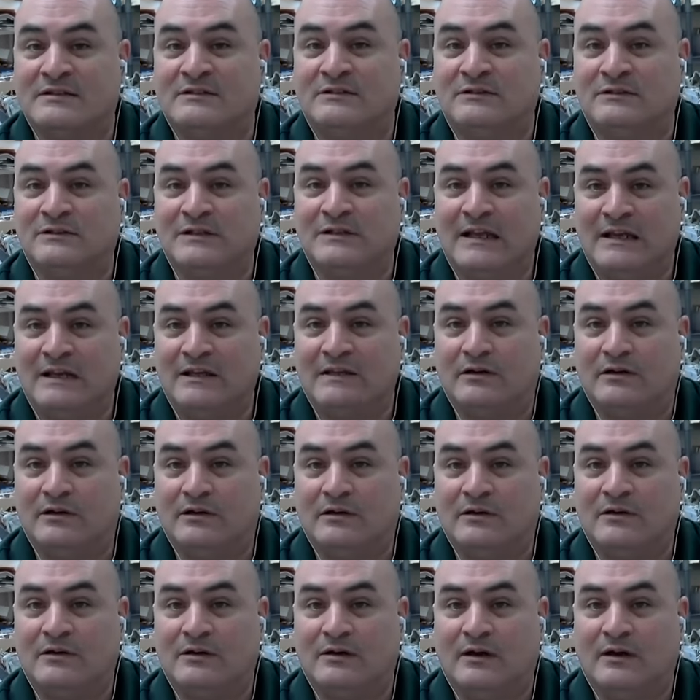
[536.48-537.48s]
these are
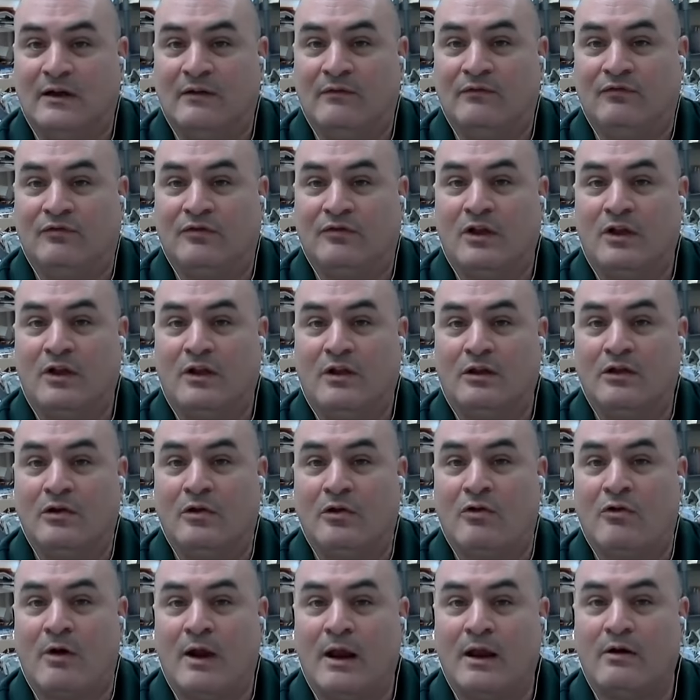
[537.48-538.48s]
not
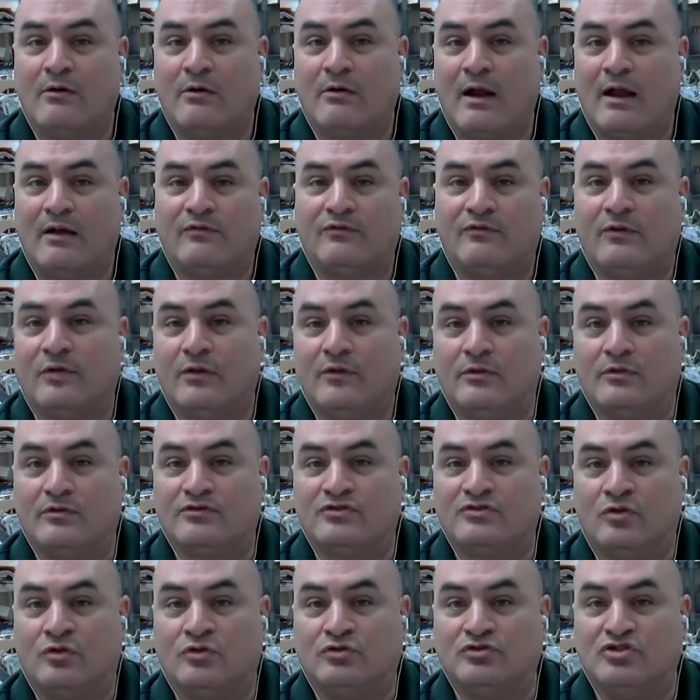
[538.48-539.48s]
things of the
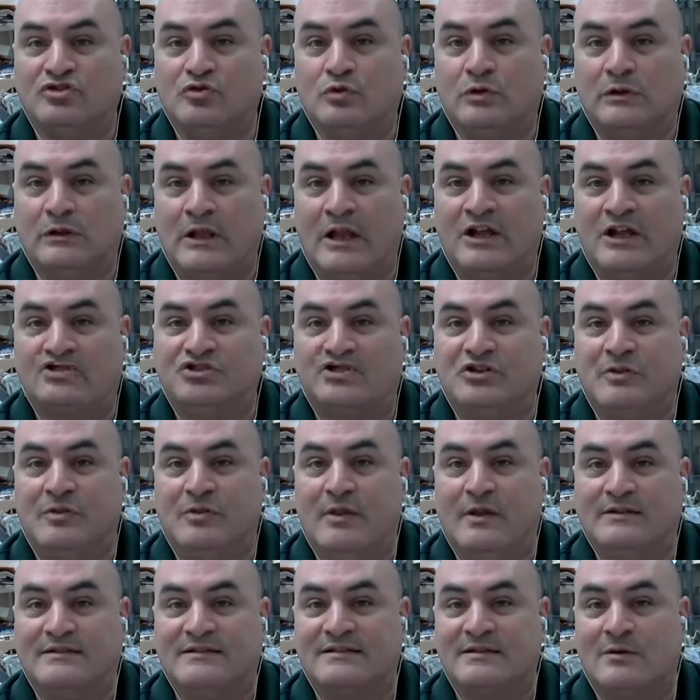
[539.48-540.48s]
past
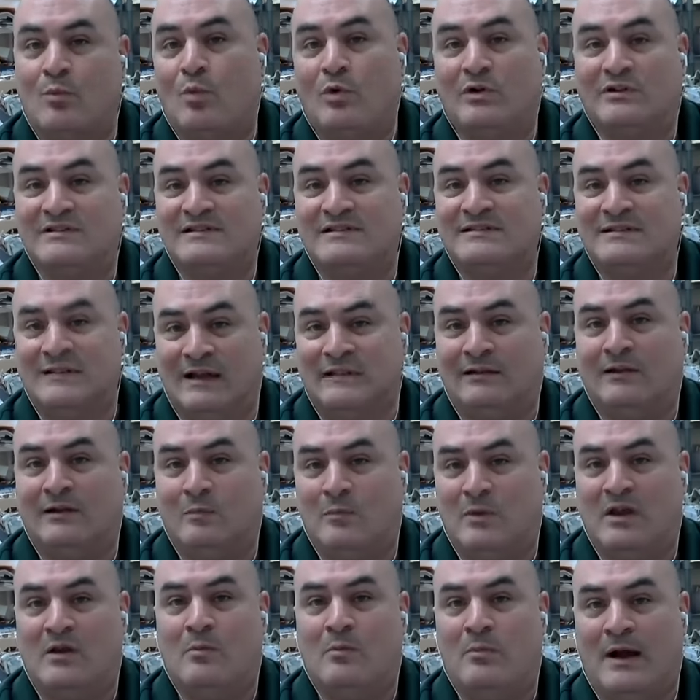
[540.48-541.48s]
necessarily. I think they're
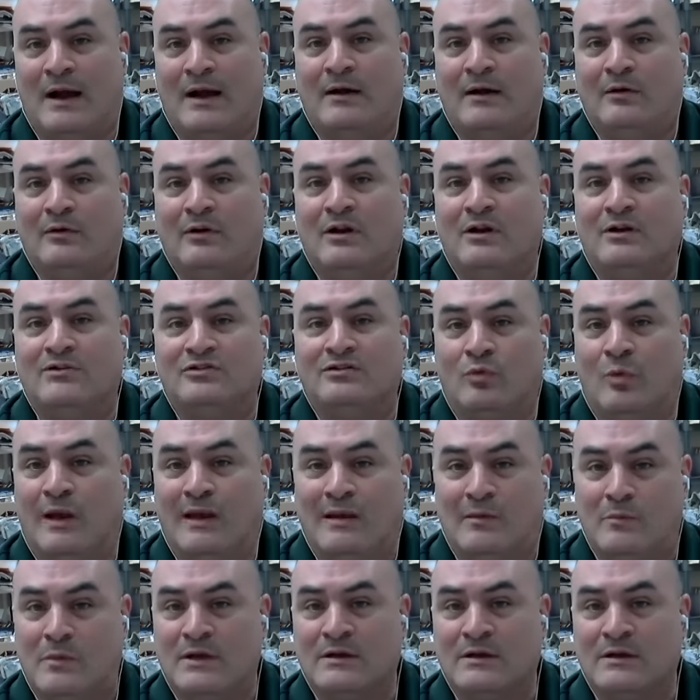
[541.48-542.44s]
very much alive.